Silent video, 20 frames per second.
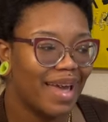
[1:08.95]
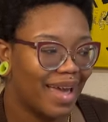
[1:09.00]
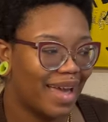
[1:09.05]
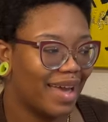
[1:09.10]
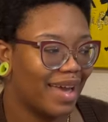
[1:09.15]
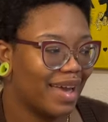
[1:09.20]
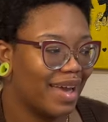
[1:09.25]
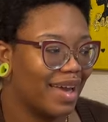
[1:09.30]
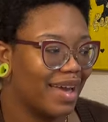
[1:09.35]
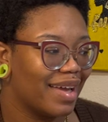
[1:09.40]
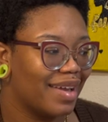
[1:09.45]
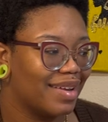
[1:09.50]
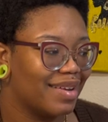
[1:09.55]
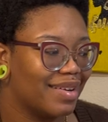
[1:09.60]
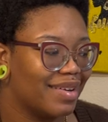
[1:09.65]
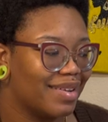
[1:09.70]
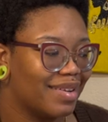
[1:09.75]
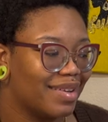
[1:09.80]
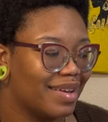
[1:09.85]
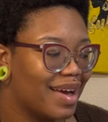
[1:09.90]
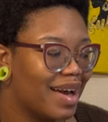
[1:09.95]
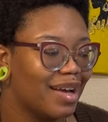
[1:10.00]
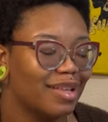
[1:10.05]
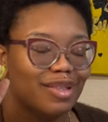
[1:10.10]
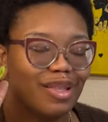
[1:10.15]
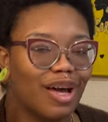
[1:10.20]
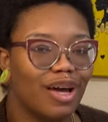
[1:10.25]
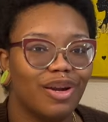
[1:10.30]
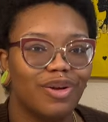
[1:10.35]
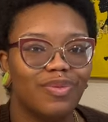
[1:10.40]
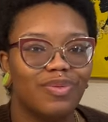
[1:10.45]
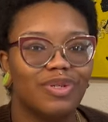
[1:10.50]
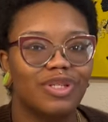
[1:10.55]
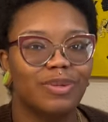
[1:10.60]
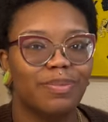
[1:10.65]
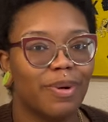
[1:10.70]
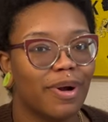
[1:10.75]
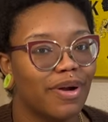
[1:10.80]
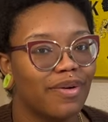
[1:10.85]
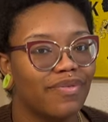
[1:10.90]
and I thought it was
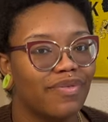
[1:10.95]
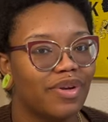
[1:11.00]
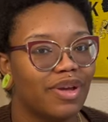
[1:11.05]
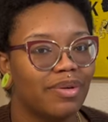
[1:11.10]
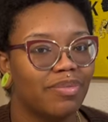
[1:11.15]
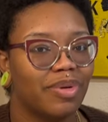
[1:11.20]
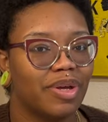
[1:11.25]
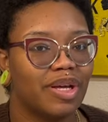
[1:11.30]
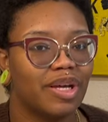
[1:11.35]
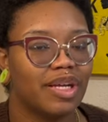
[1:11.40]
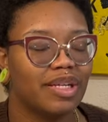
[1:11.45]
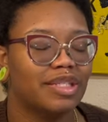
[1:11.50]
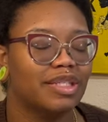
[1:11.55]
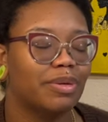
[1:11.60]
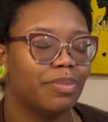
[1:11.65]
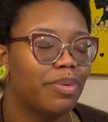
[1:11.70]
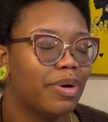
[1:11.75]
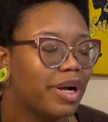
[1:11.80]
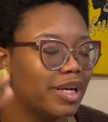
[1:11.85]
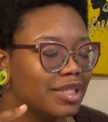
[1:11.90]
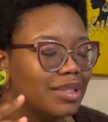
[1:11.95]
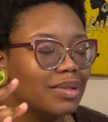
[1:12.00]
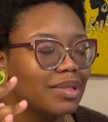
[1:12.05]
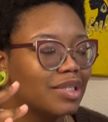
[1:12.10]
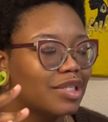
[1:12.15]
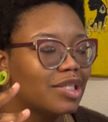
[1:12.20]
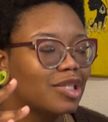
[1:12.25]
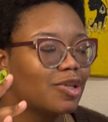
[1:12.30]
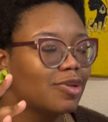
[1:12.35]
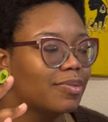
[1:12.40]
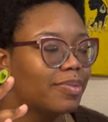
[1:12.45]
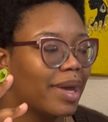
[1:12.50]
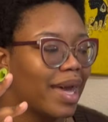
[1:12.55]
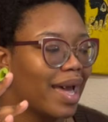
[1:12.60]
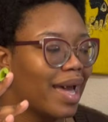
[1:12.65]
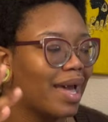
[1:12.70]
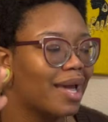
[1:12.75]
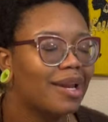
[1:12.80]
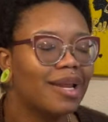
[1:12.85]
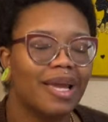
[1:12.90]
perfect because the price wasn't too
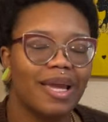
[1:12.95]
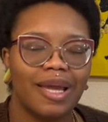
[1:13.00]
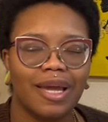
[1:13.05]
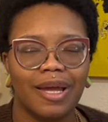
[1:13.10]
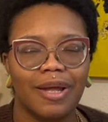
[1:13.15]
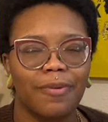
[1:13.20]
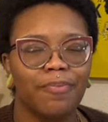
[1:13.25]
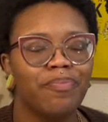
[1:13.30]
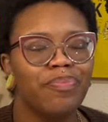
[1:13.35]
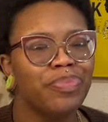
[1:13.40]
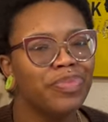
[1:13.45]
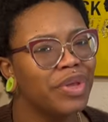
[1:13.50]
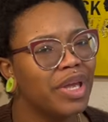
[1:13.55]
bad and